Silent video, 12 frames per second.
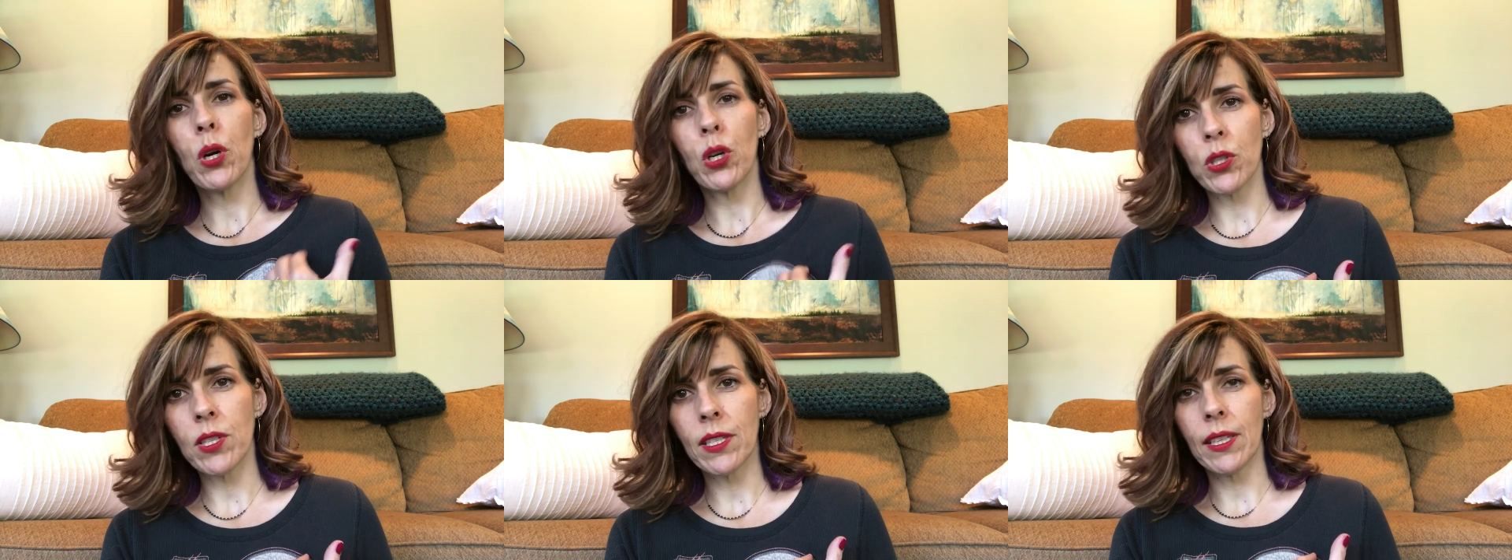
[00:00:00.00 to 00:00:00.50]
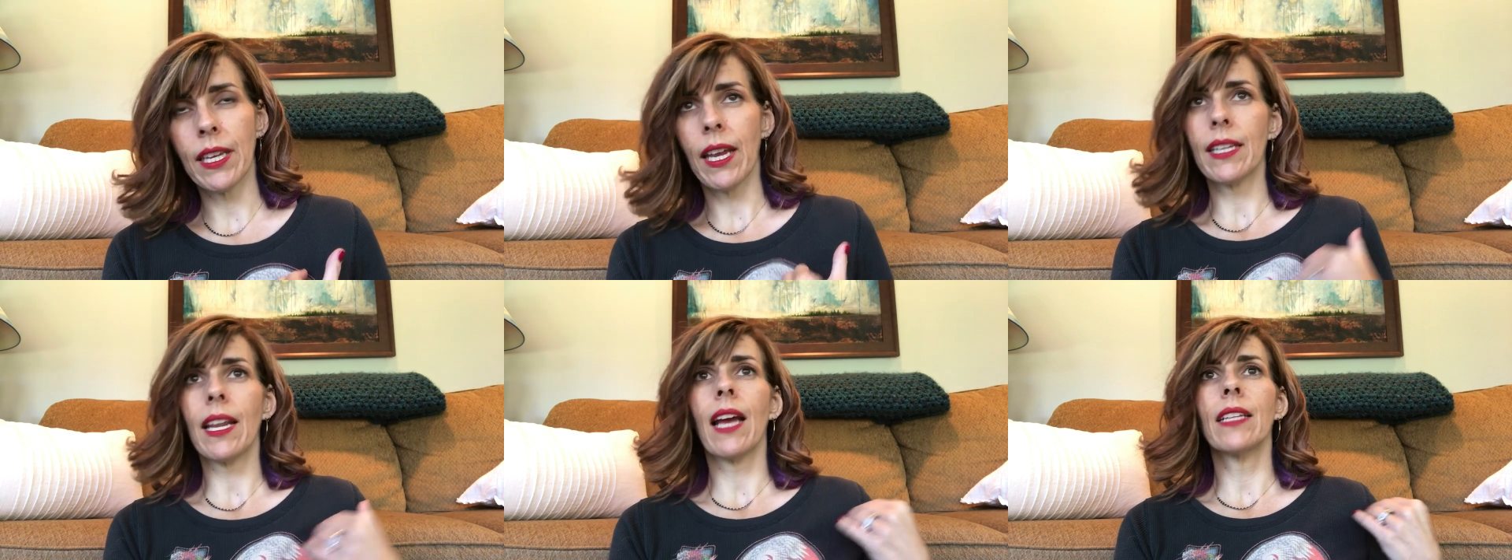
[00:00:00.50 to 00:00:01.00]
personally
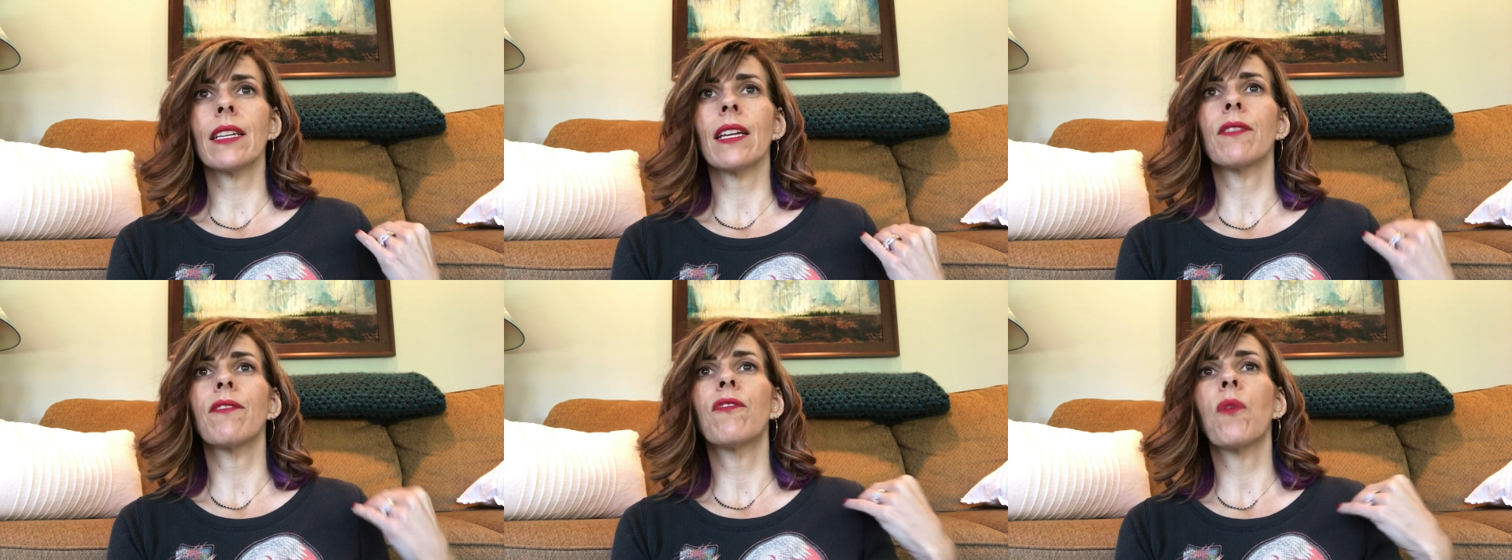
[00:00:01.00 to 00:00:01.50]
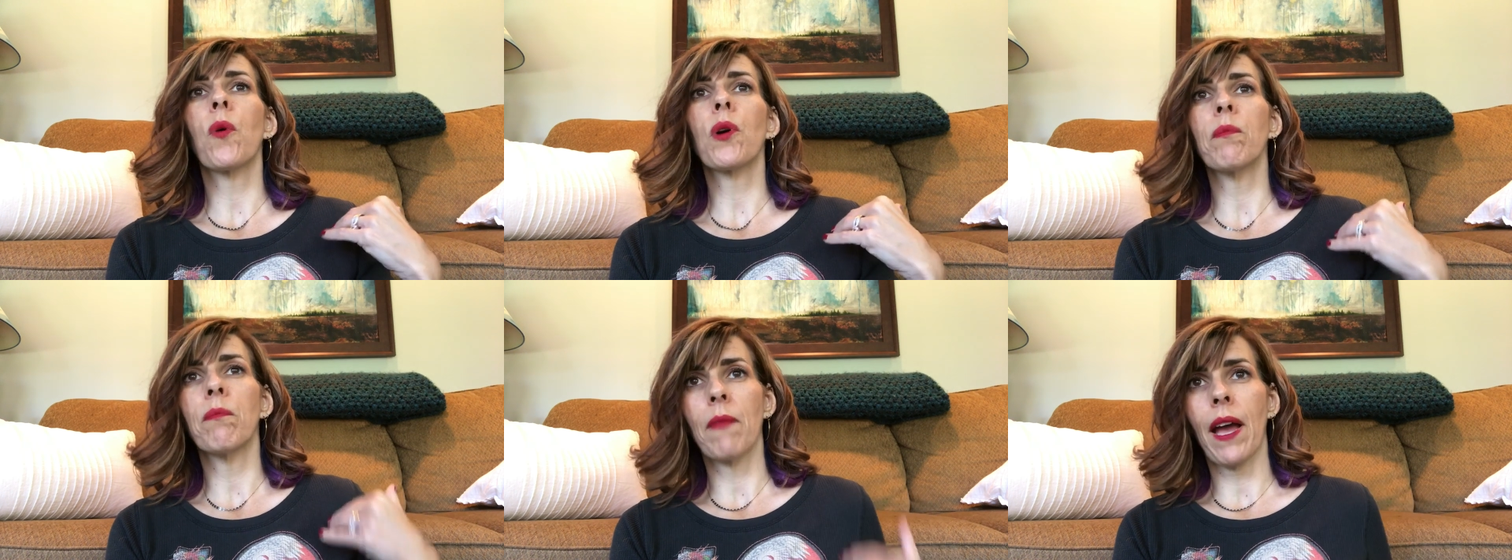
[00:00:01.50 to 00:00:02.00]
had not done
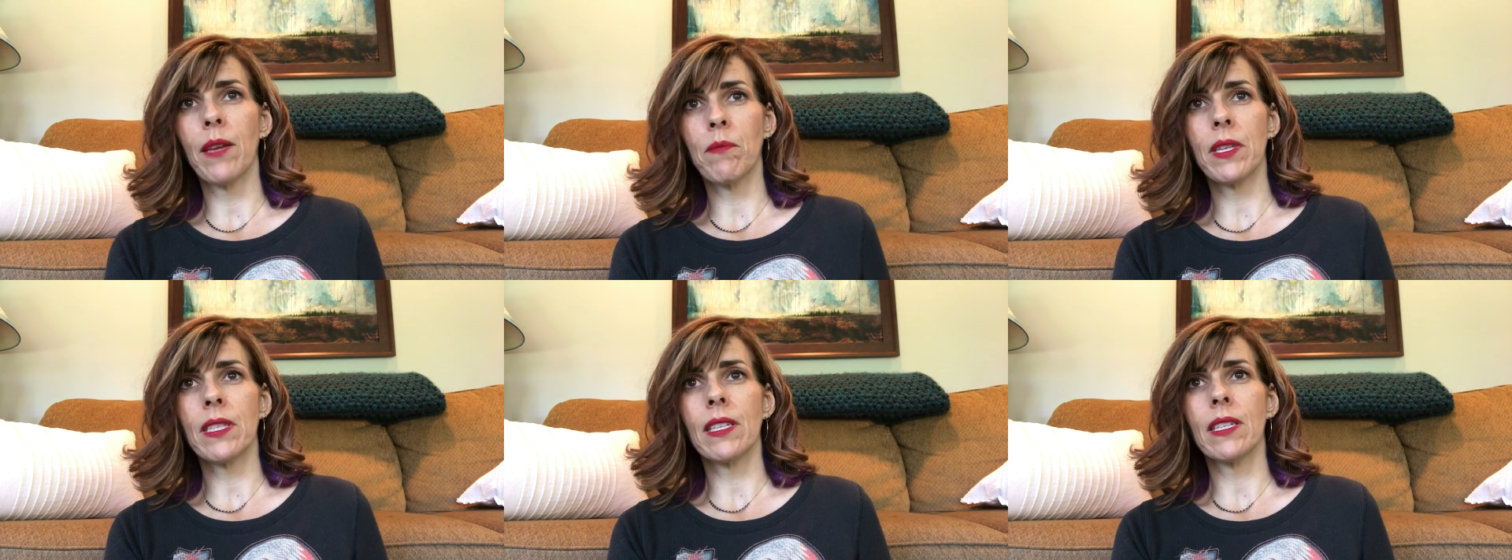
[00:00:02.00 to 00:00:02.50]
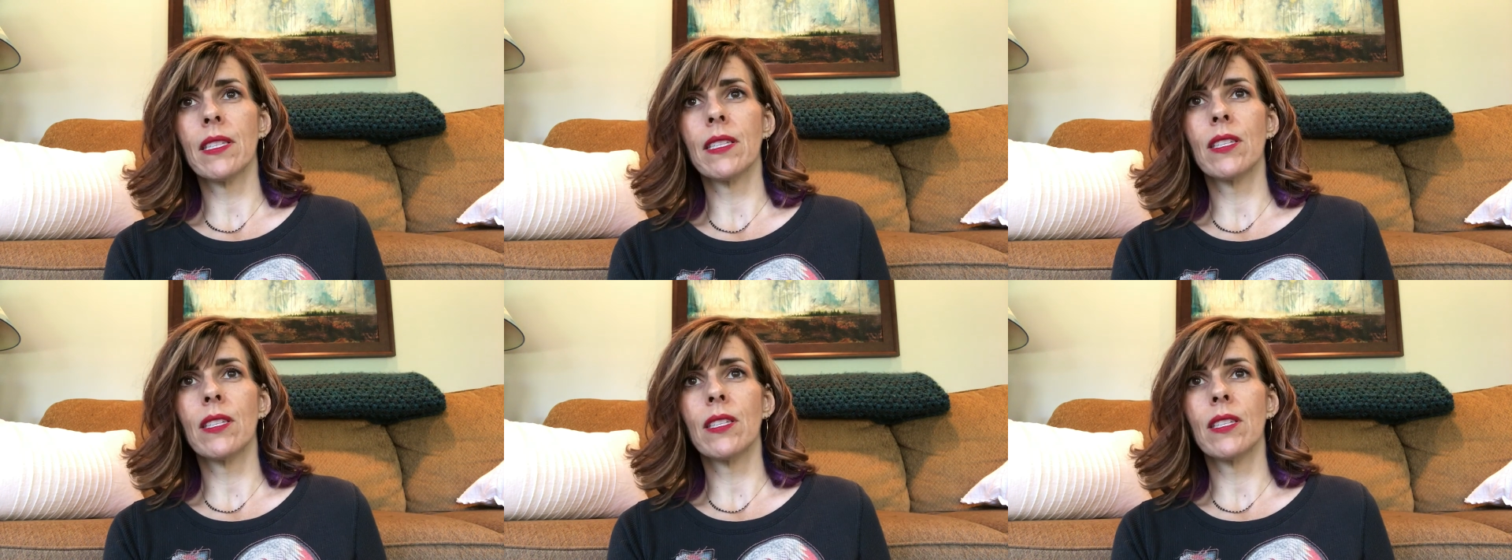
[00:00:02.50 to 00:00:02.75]
for my business.